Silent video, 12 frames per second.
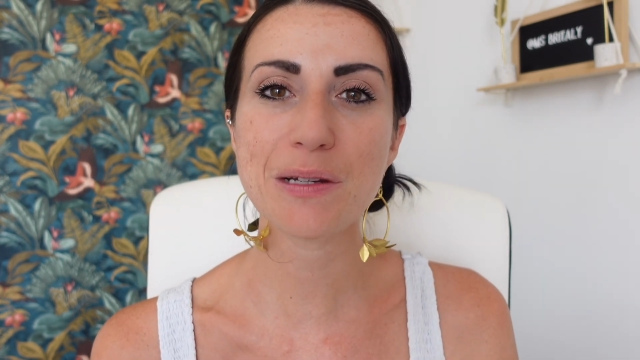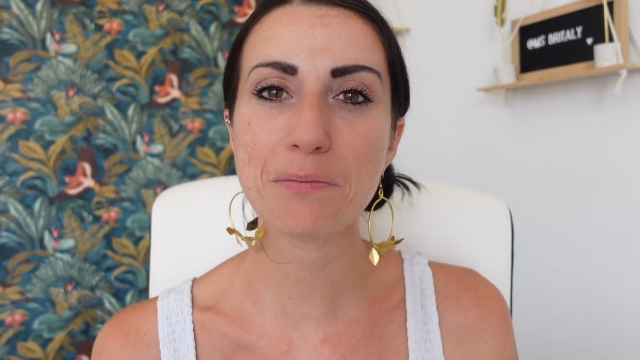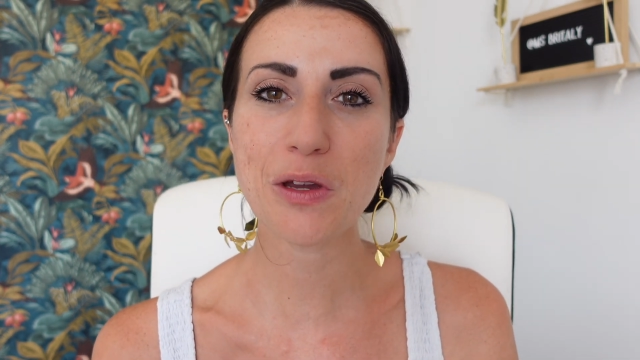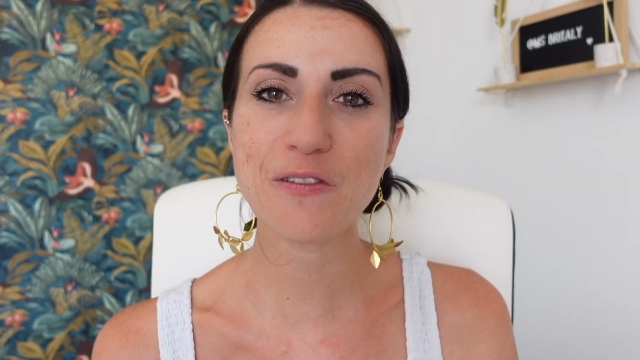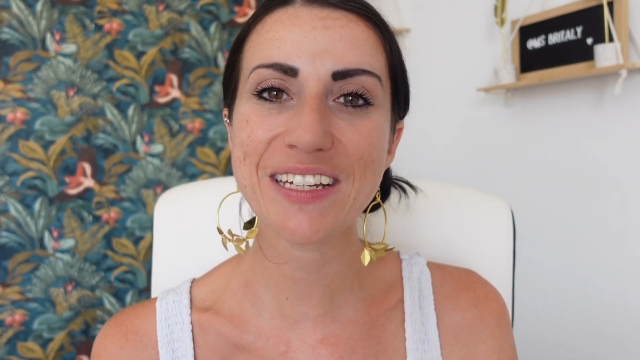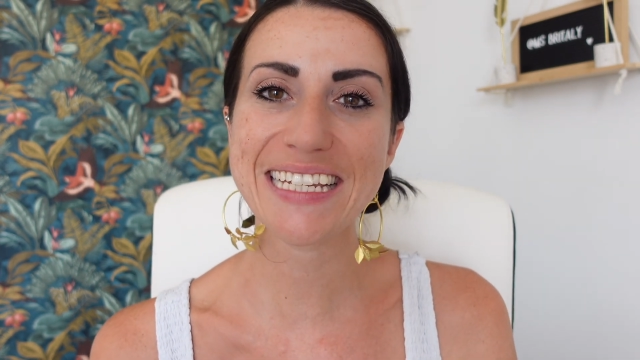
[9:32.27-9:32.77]
to
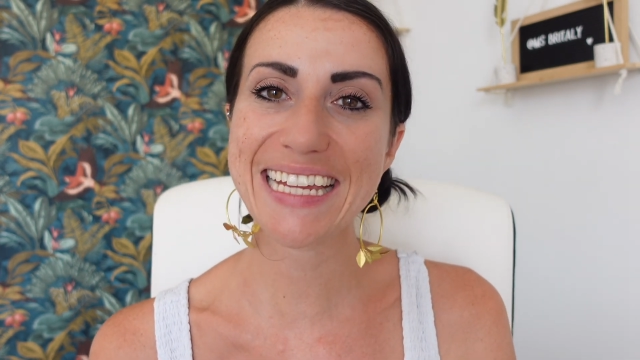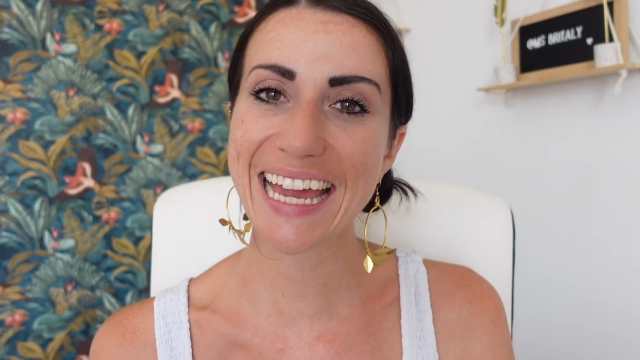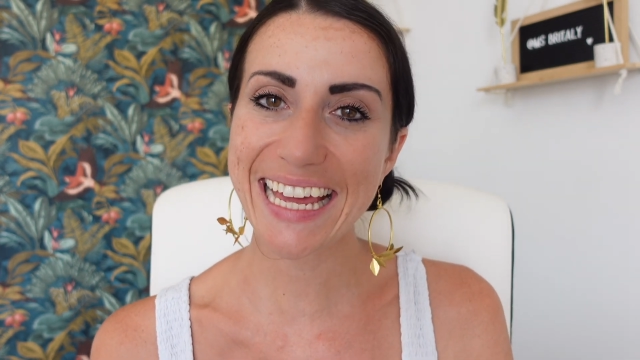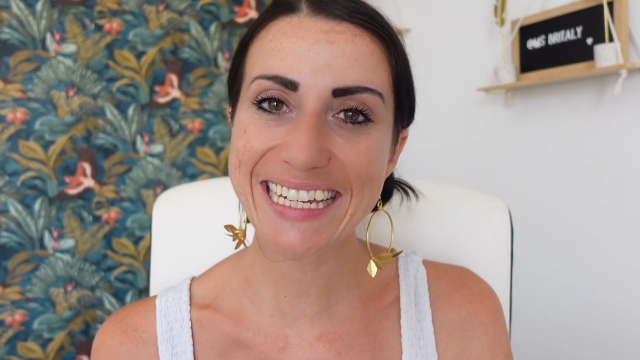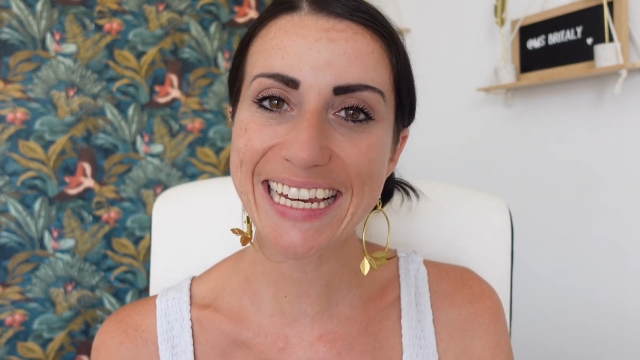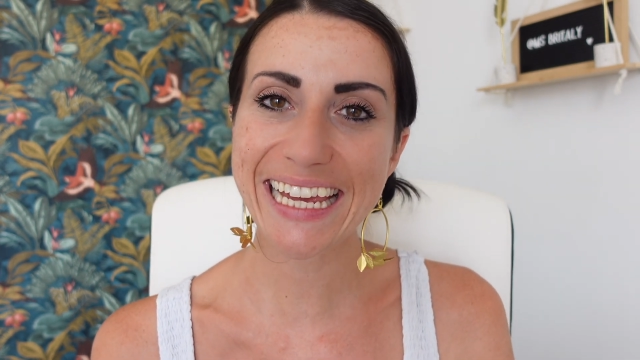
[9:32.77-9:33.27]
moving to
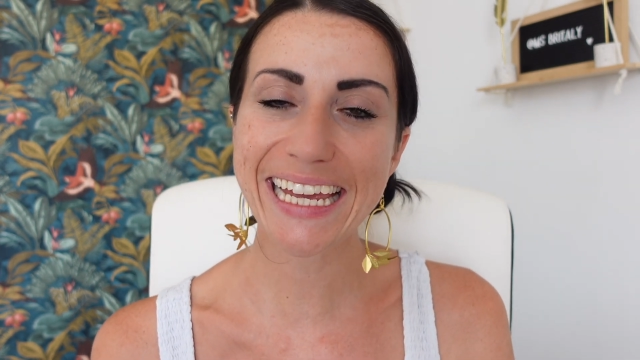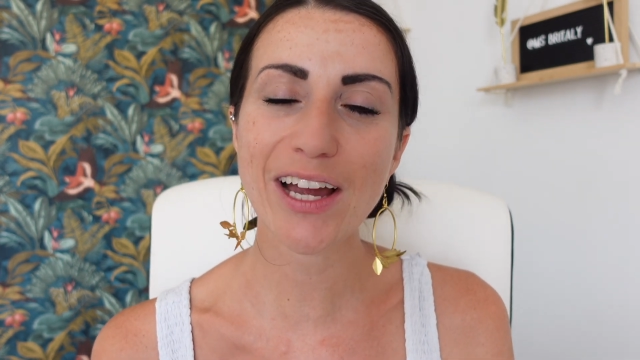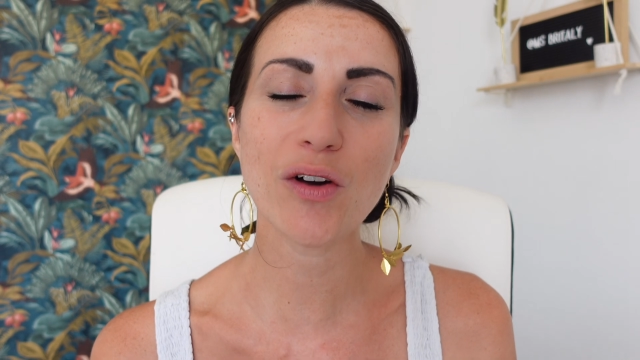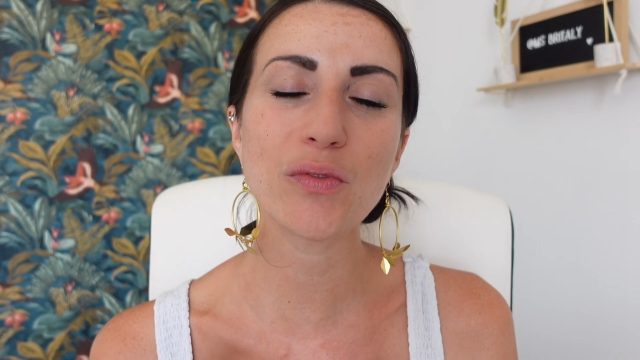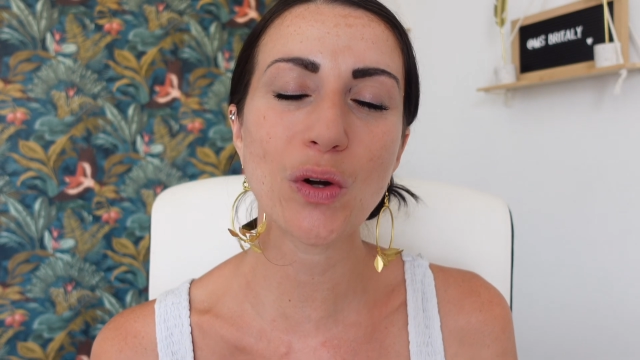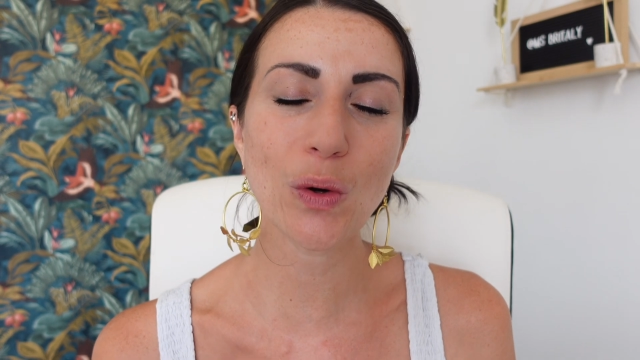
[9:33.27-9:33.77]
Italy,
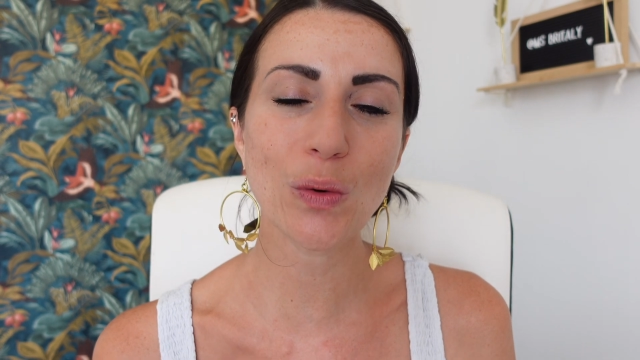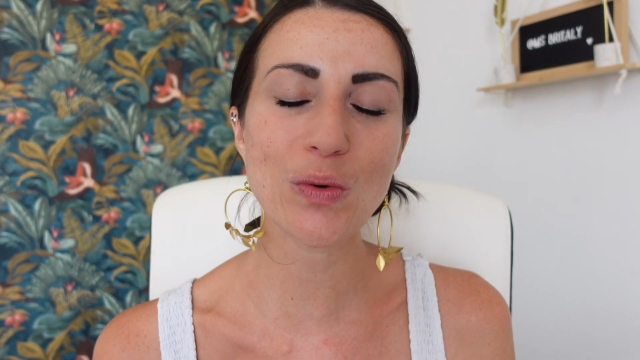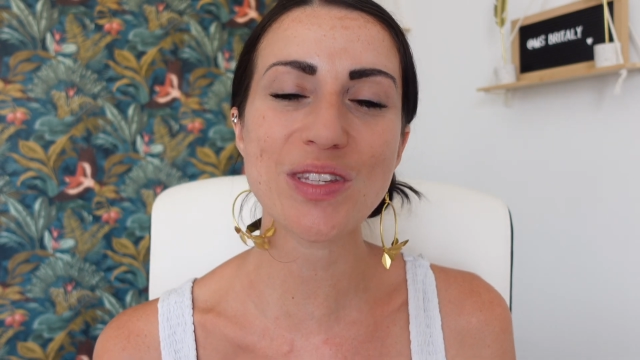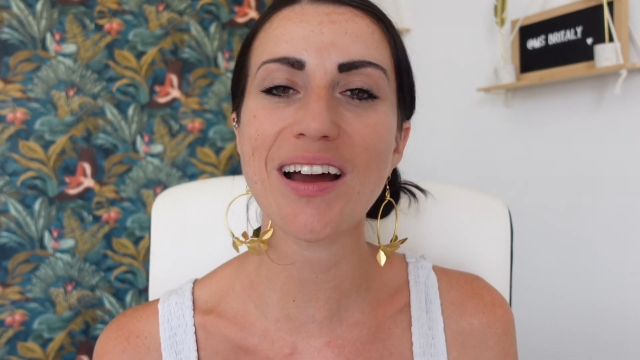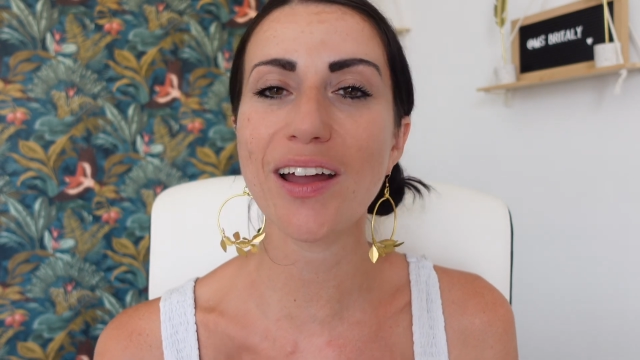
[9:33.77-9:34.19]
of course,